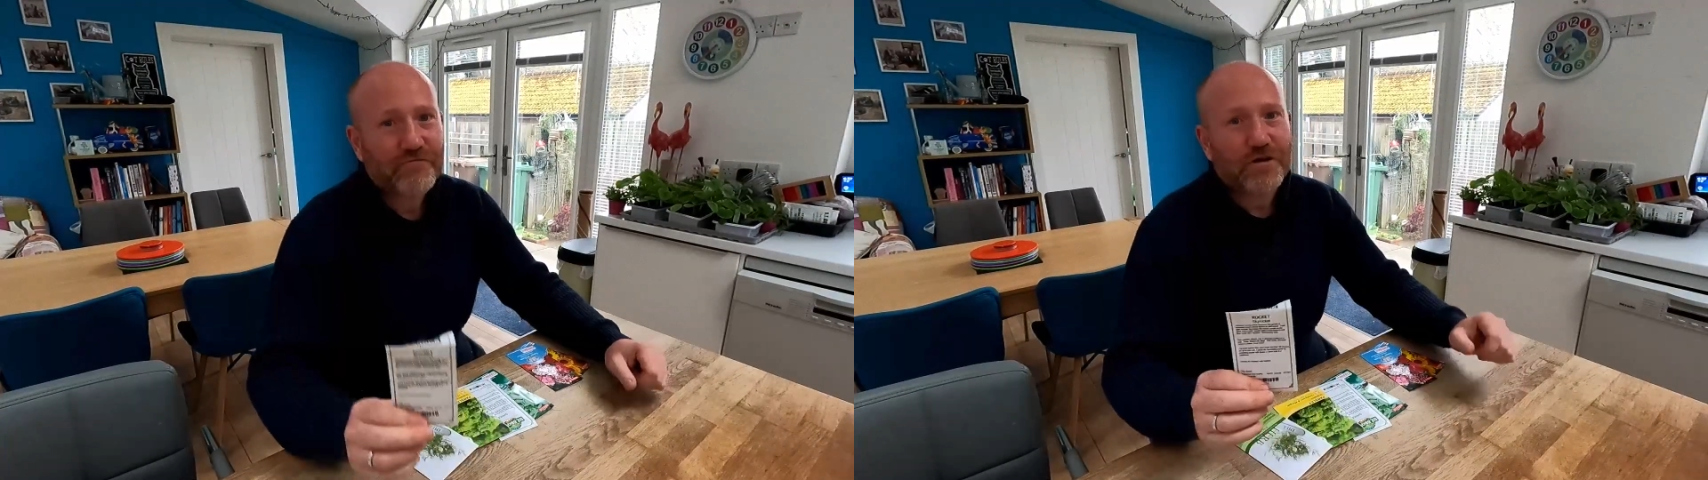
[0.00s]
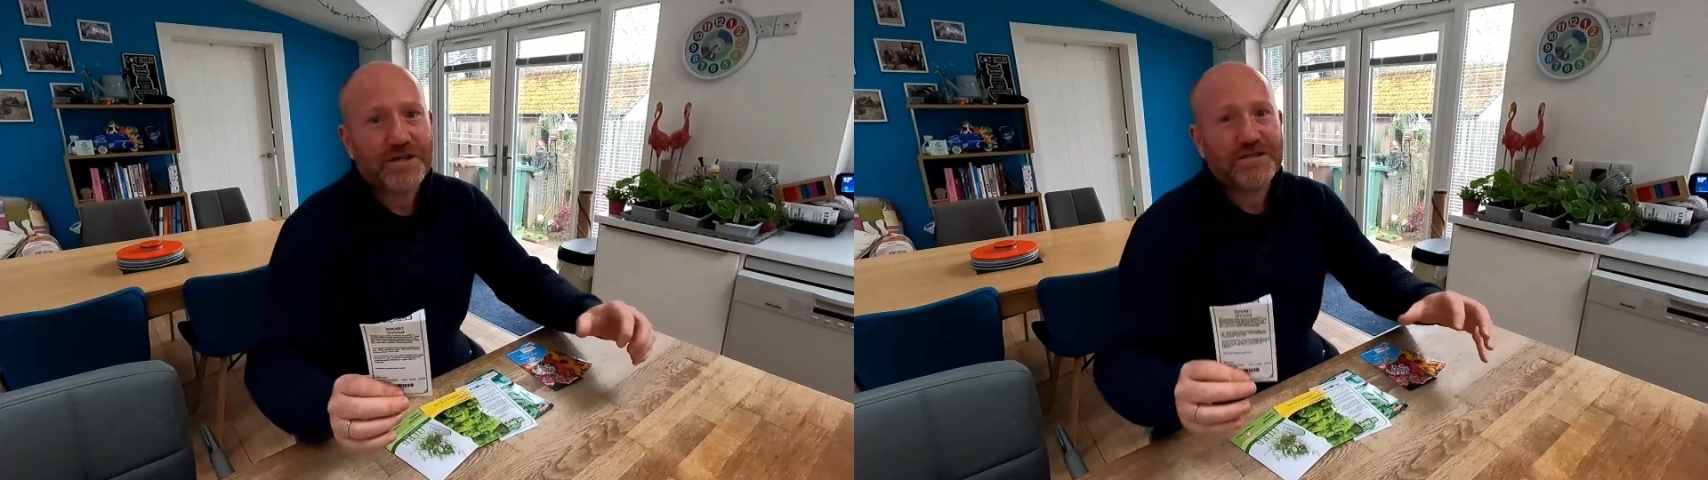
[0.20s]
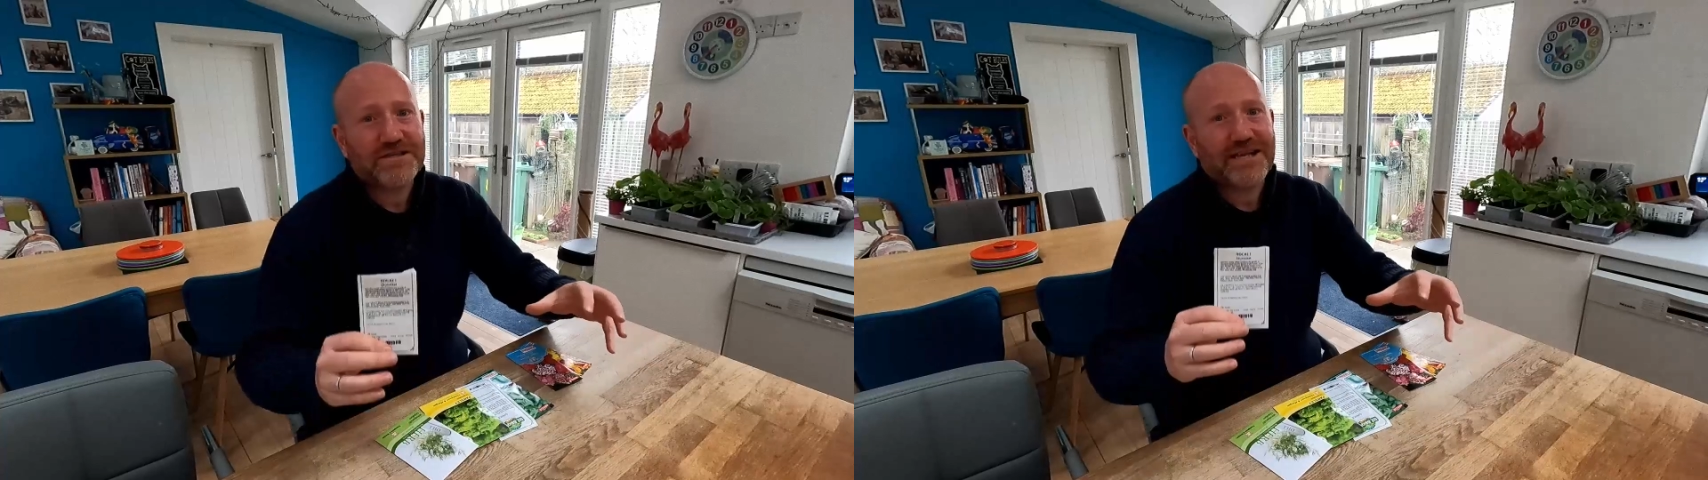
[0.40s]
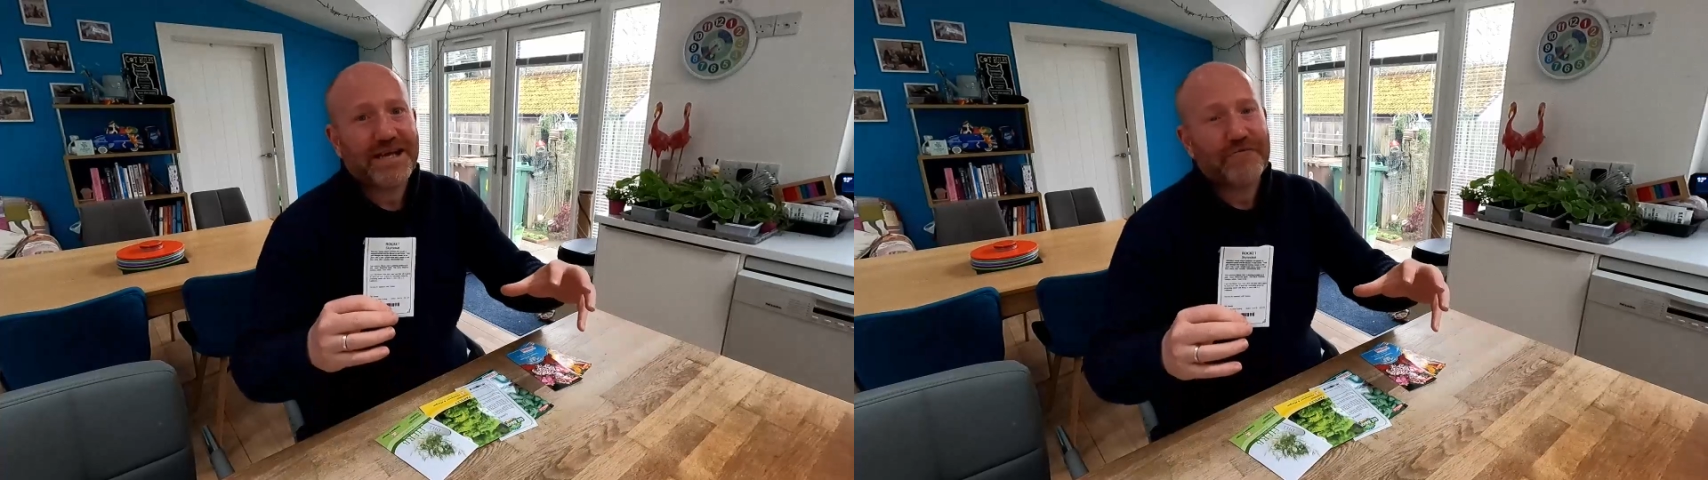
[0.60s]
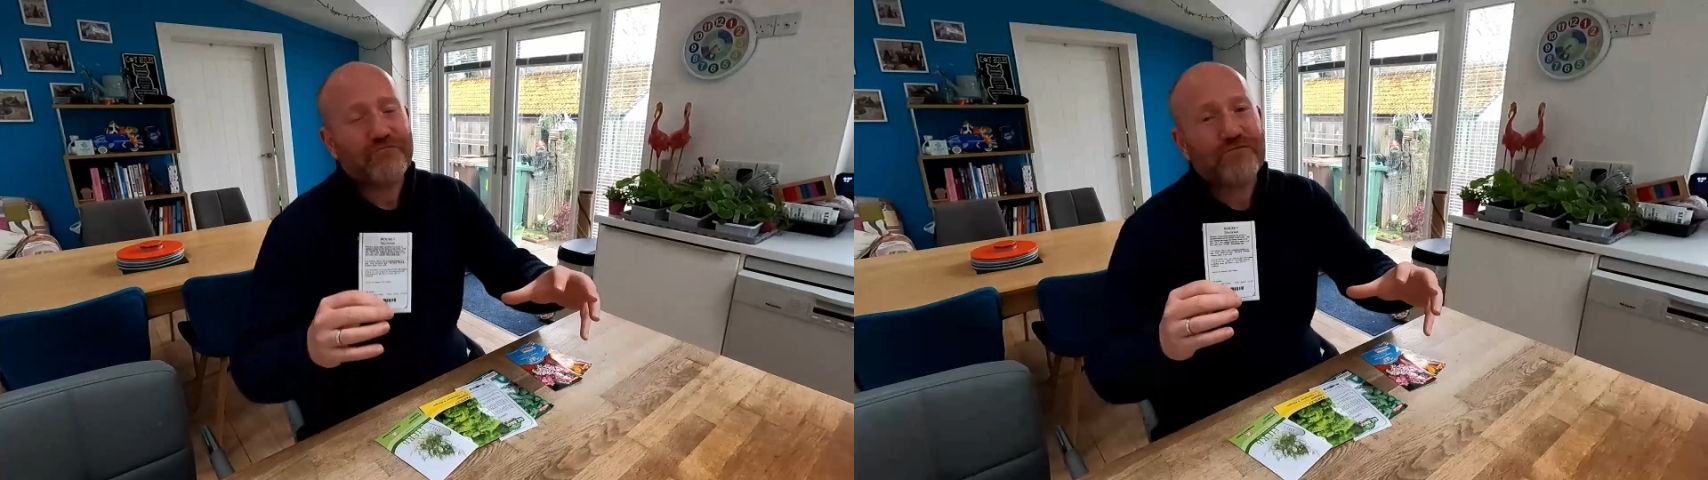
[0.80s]
Rocket doesn't
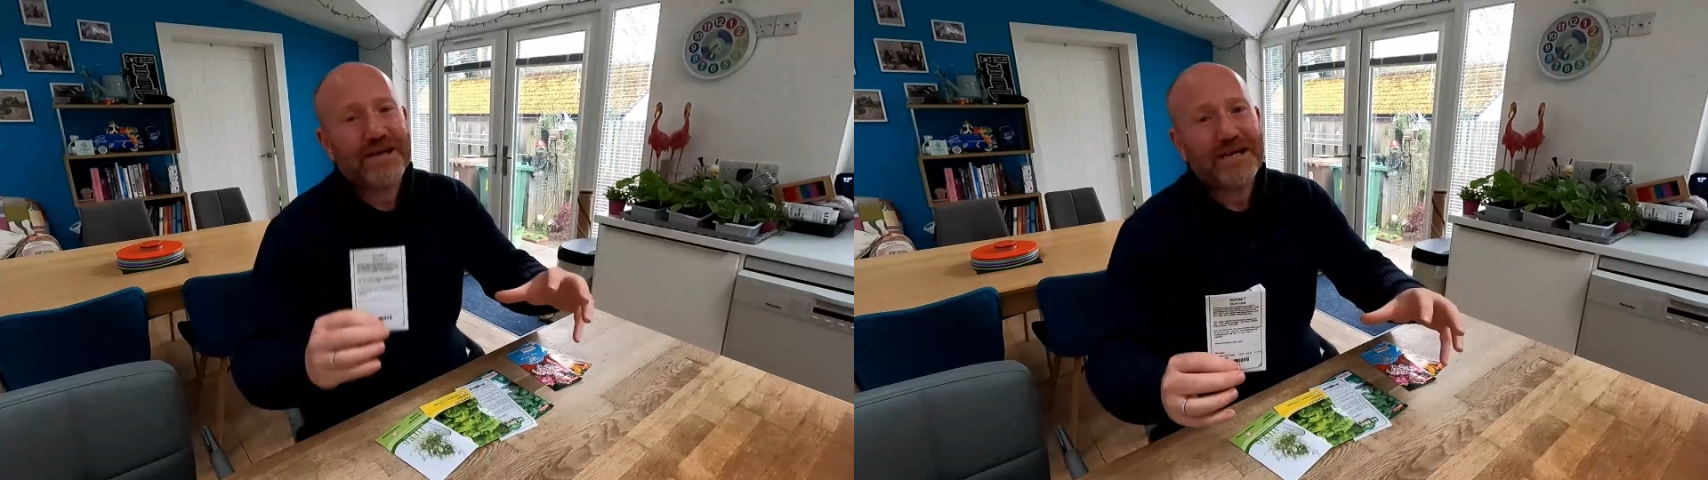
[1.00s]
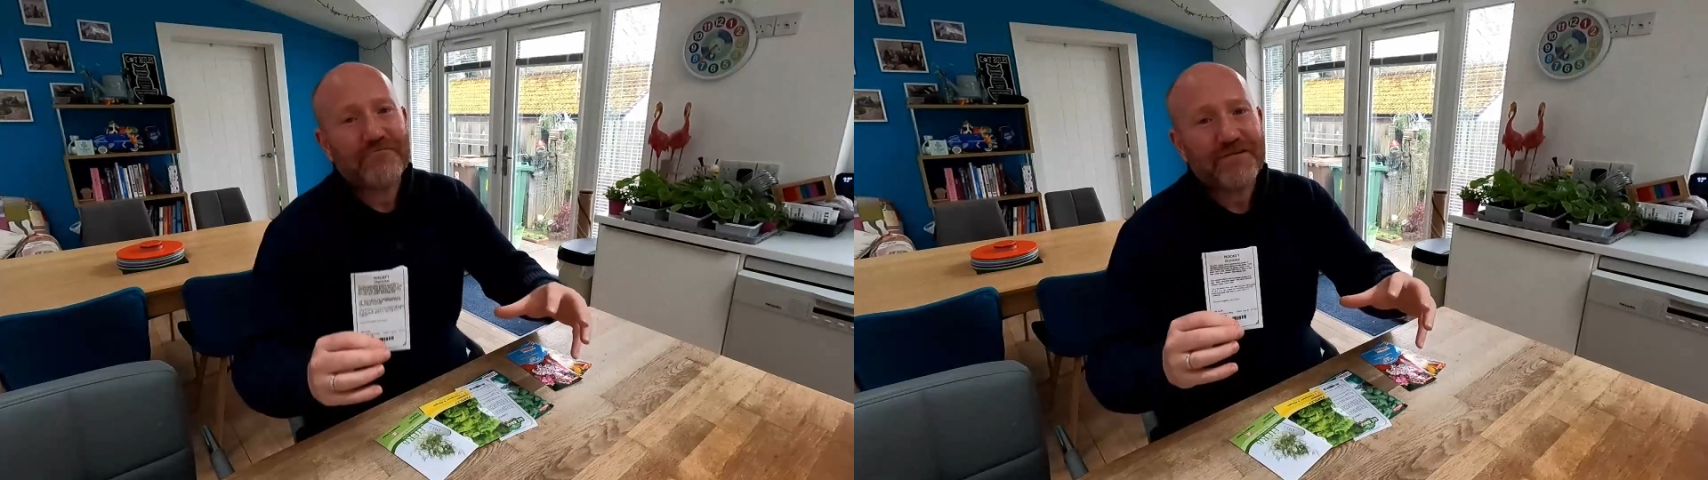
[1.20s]
like it really,